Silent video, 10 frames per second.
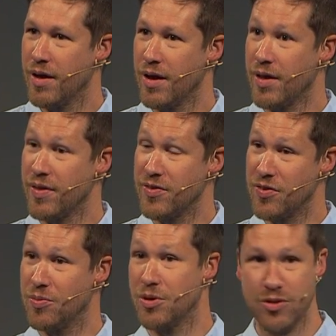And this
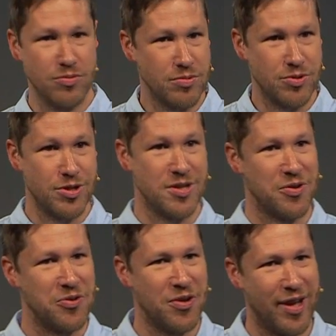is what
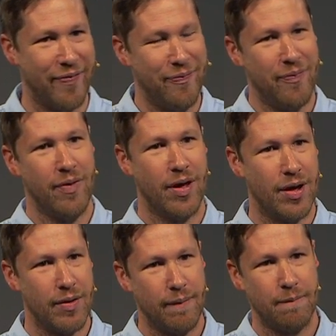Jesus said.
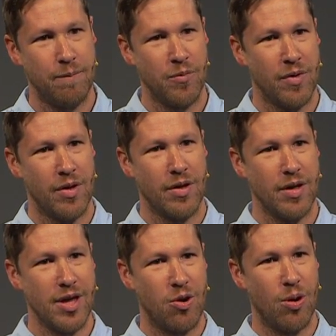
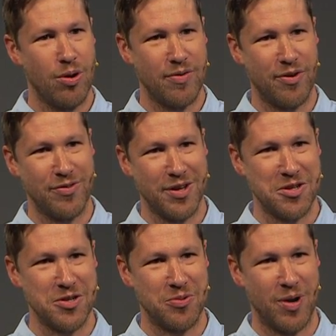He quoted a verse I
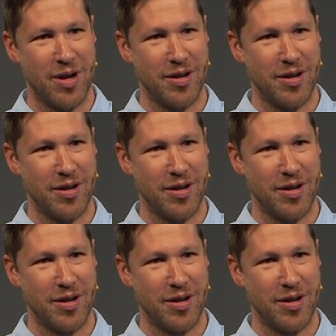just read